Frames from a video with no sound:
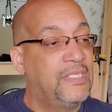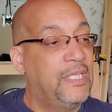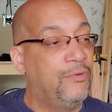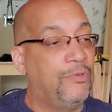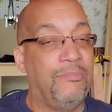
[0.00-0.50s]

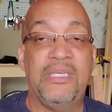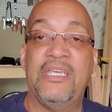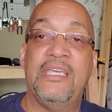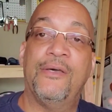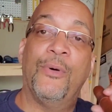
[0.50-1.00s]
And we'll be
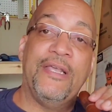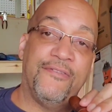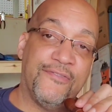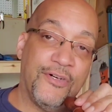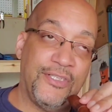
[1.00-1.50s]
here waiting
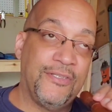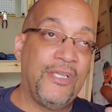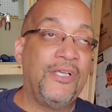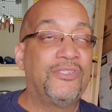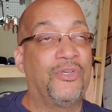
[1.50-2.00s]
for you.
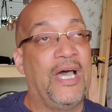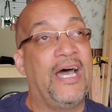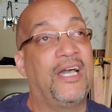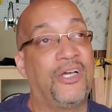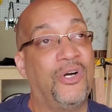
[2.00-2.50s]
So
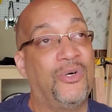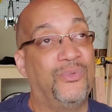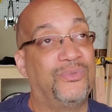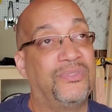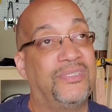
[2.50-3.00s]
how it
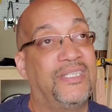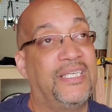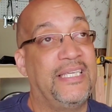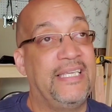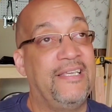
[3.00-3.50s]
goes,
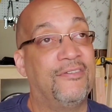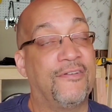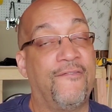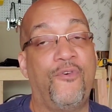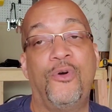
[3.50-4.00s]
it was
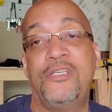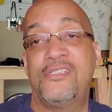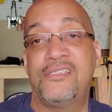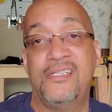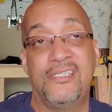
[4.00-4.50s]
a 4-year
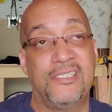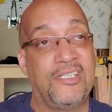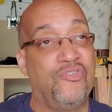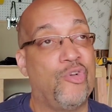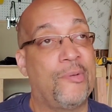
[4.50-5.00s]
sentence.
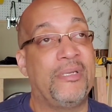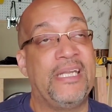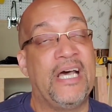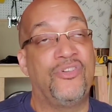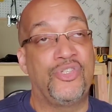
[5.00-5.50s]
He dropped it
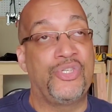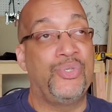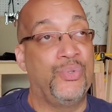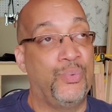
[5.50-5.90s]
down to 2.